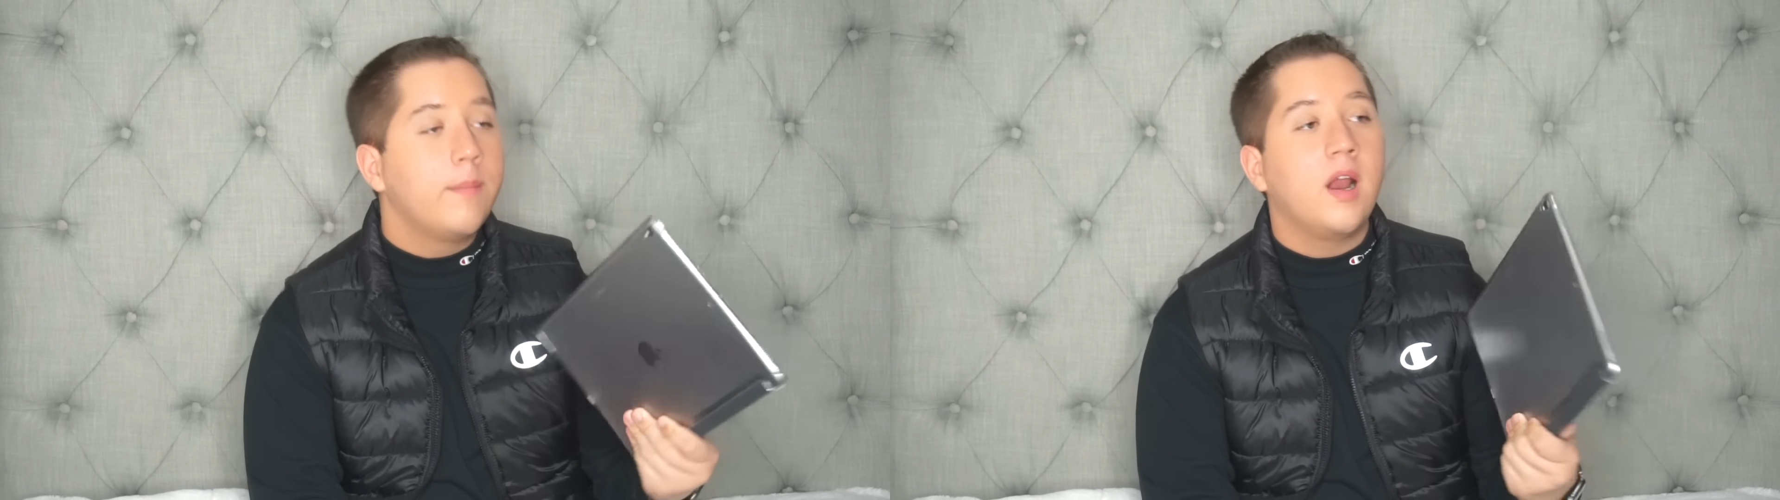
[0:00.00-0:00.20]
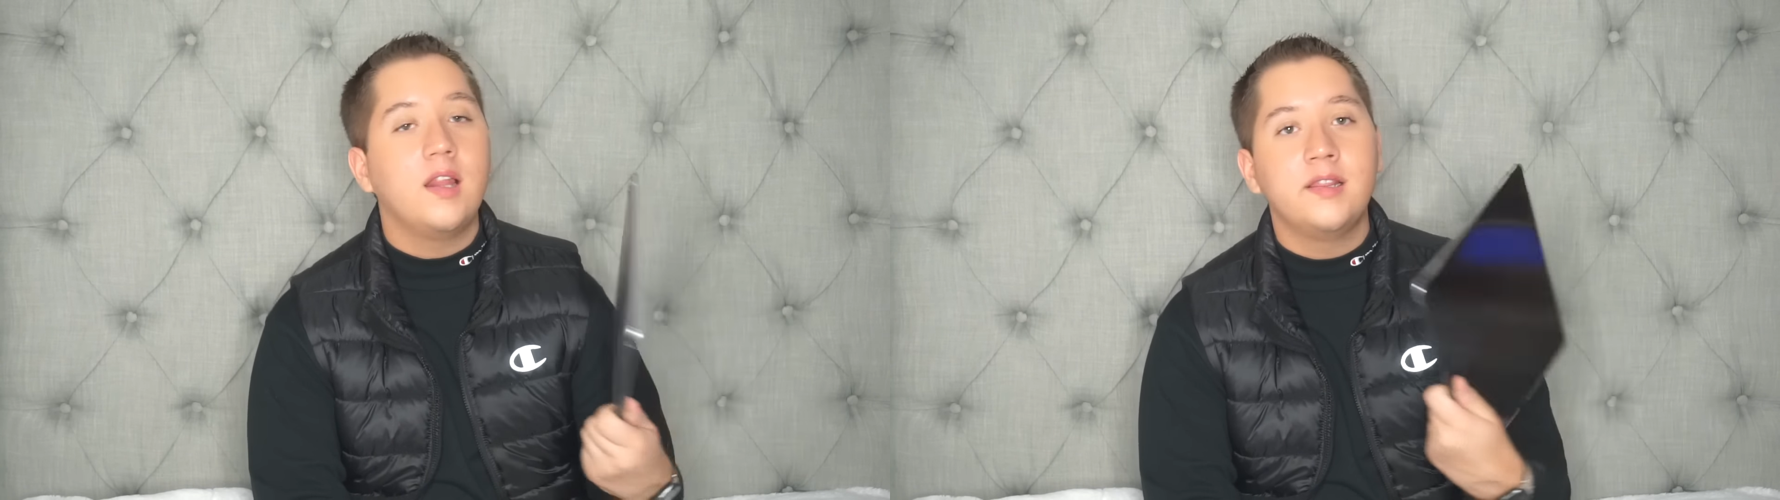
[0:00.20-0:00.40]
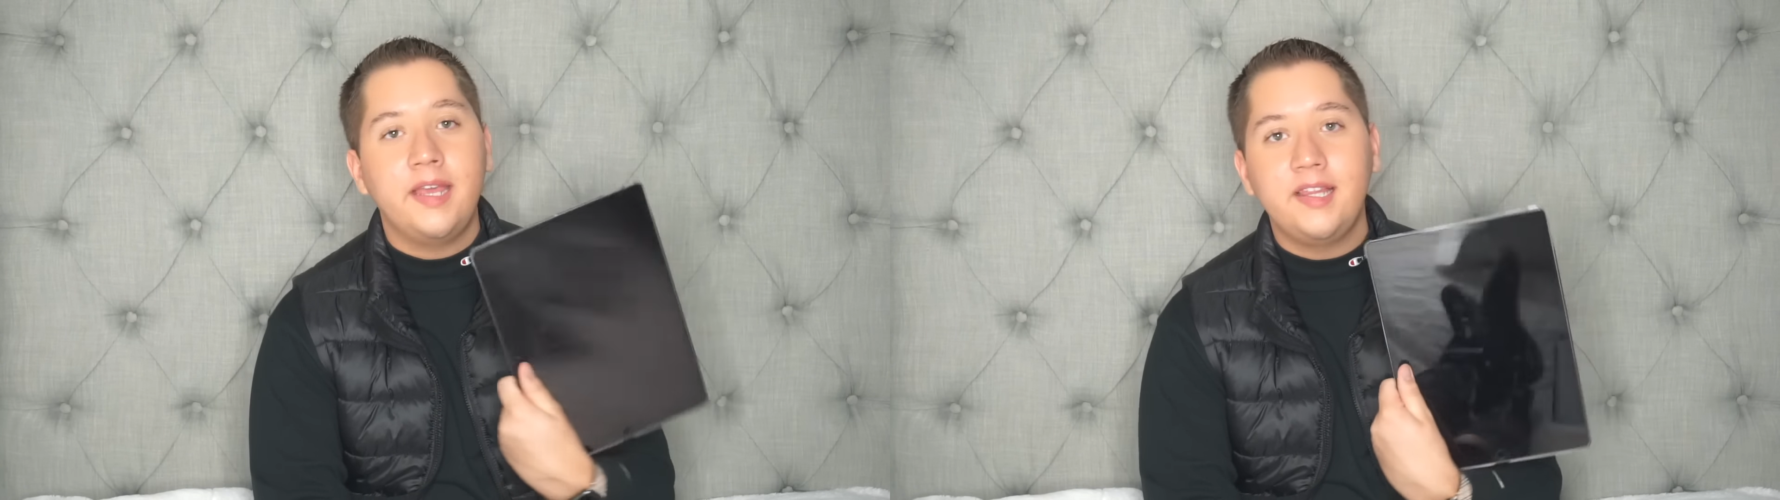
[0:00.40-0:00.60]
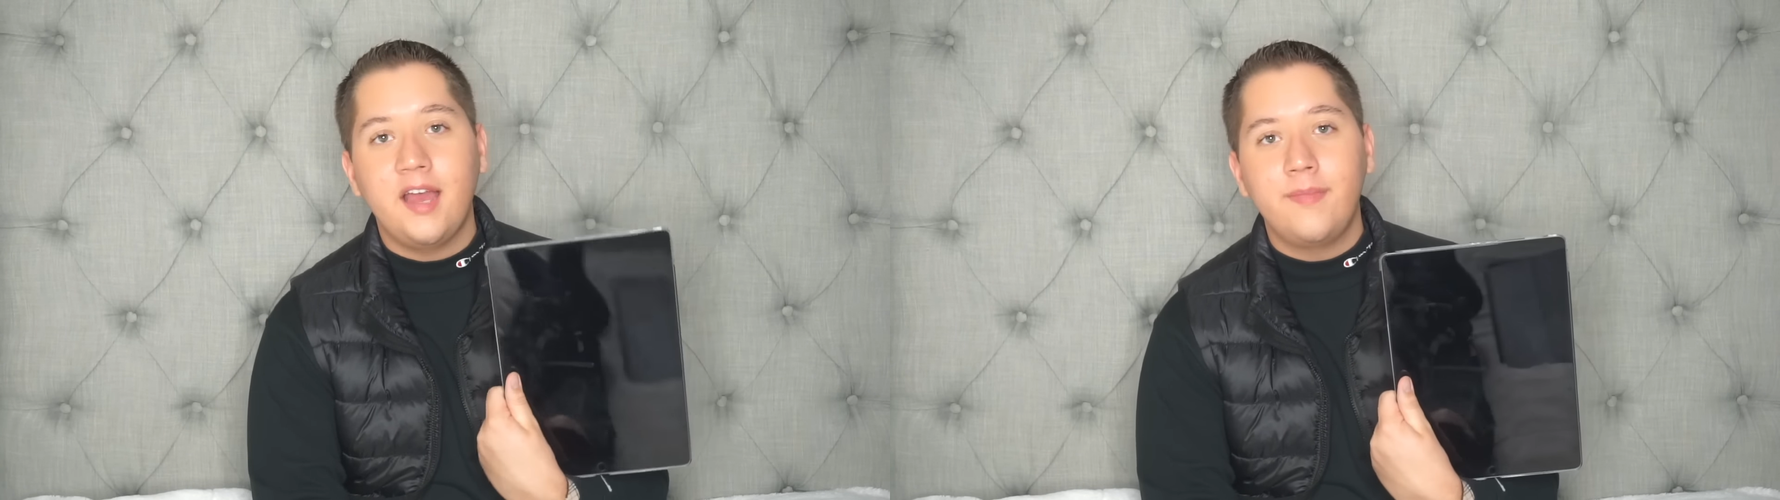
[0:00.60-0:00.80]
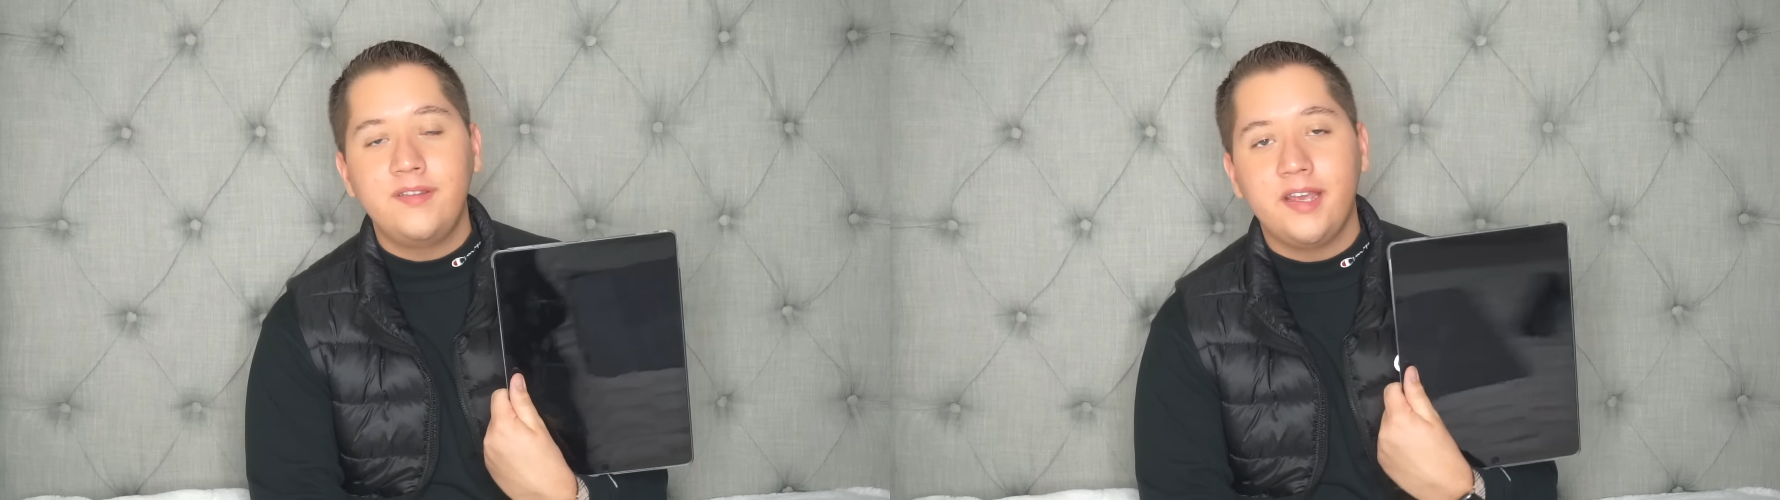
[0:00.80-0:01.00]
But lately
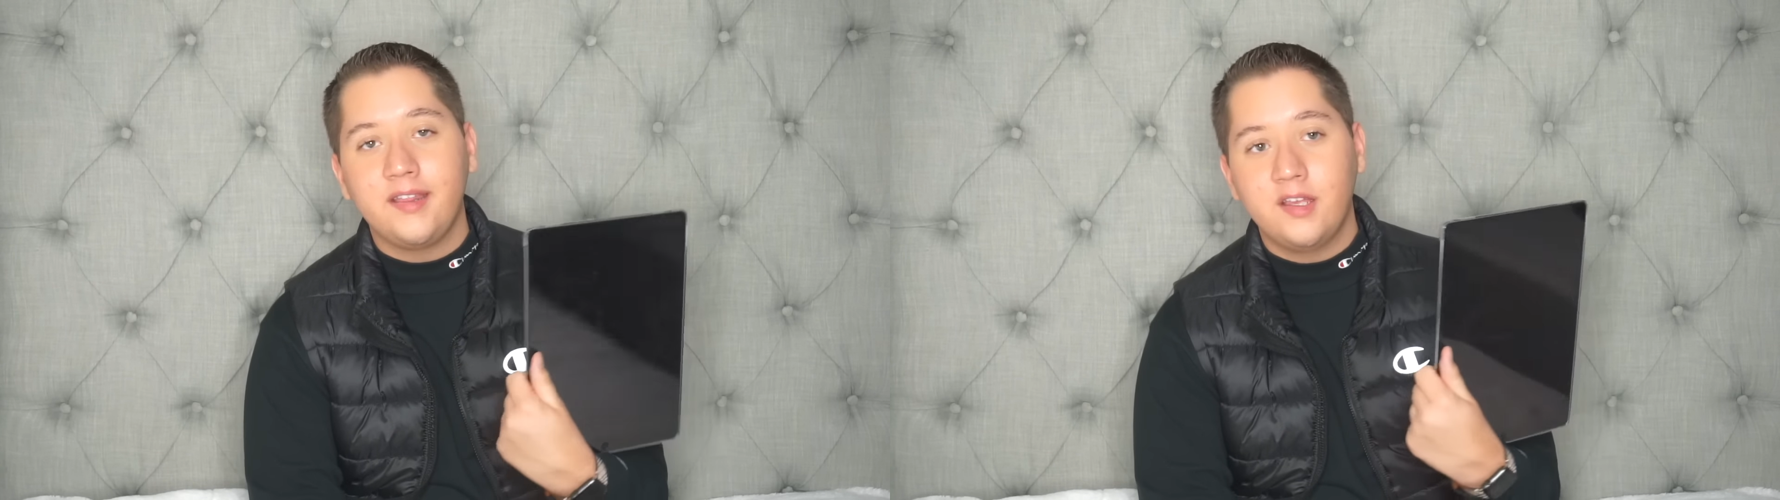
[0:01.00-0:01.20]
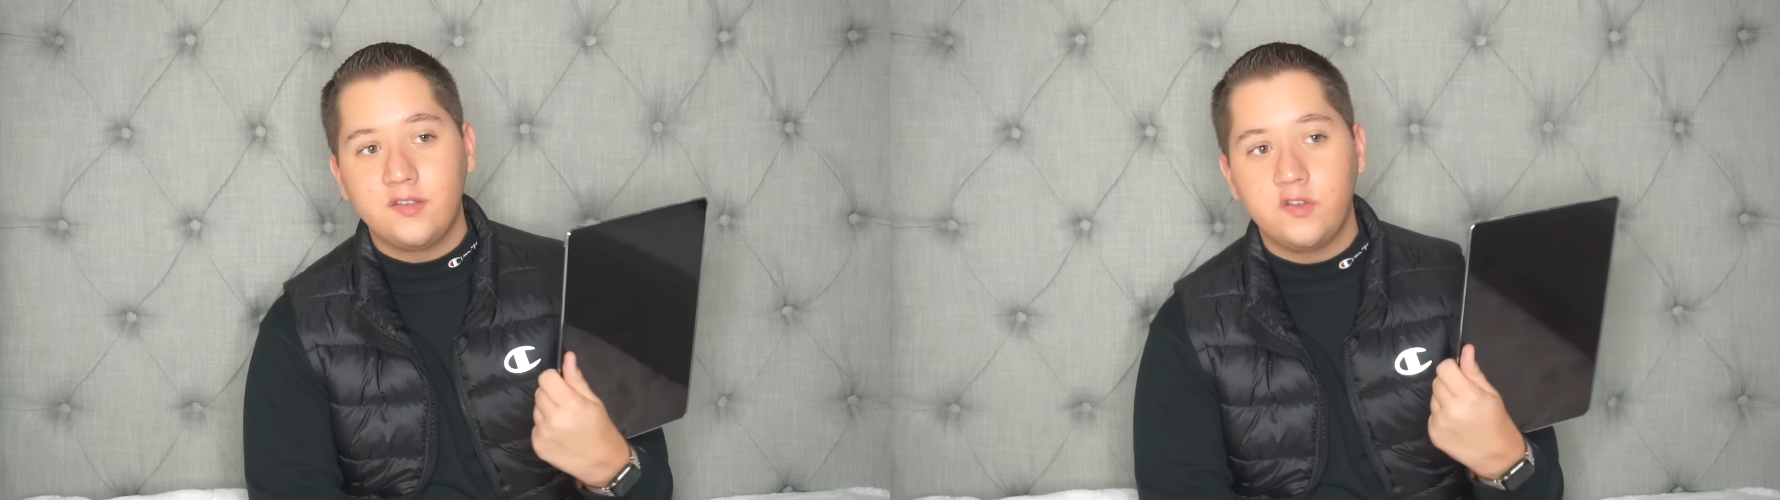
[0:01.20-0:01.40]
I've been taking this